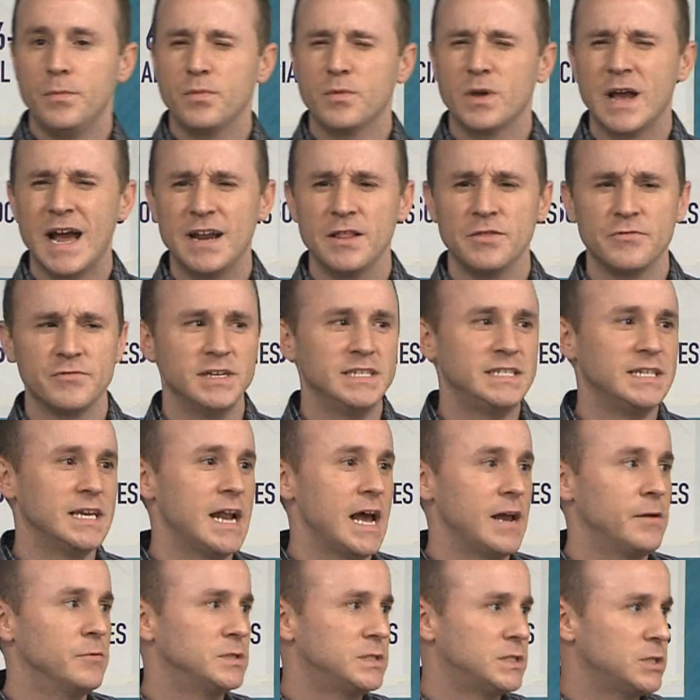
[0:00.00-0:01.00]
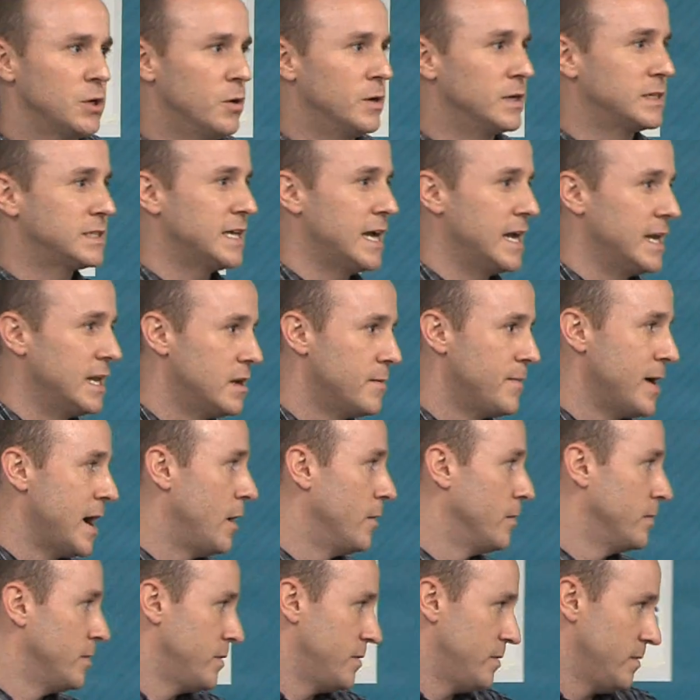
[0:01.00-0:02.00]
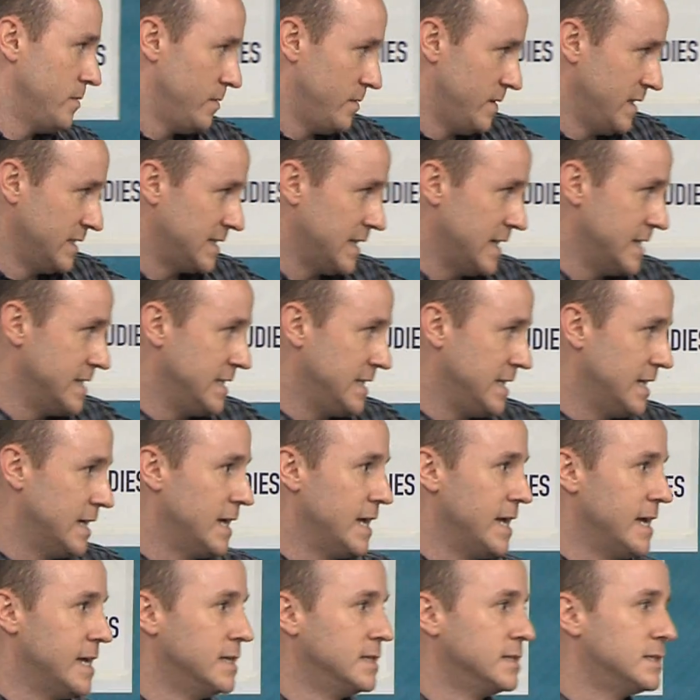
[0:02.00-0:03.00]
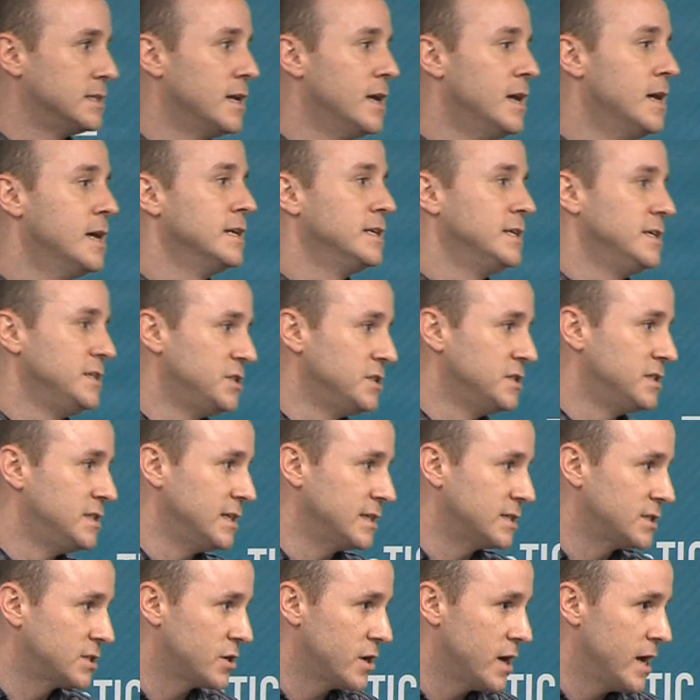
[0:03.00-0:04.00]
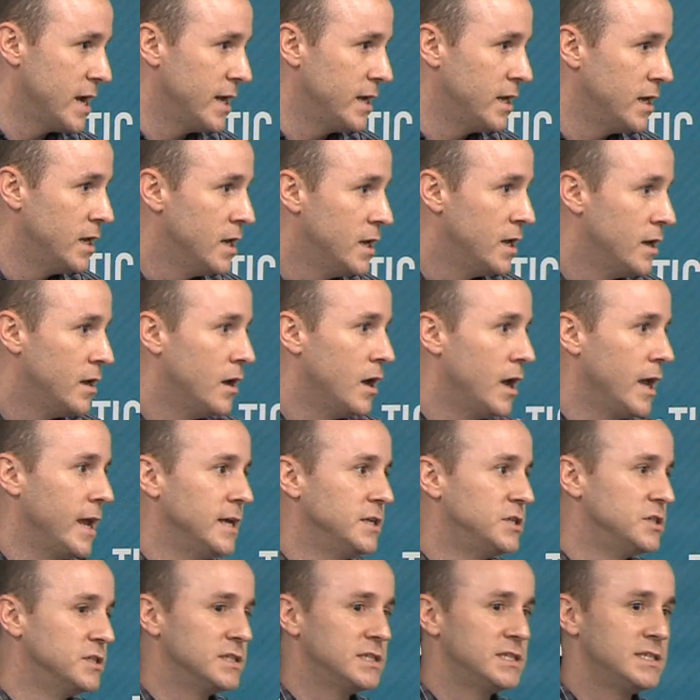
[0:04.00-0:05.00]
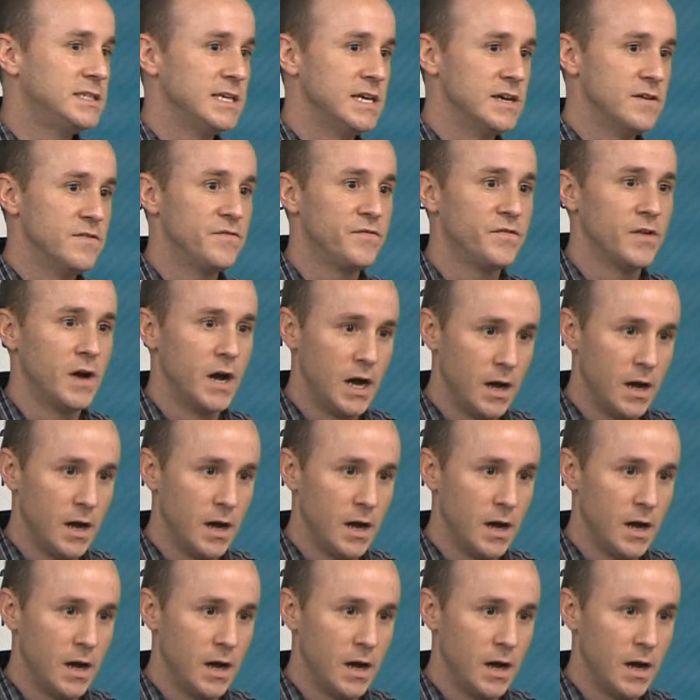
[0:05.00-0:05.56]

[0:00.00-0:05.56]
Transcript: of the reason I was so excited about this idea is teaching 6th grade, ancient Civ.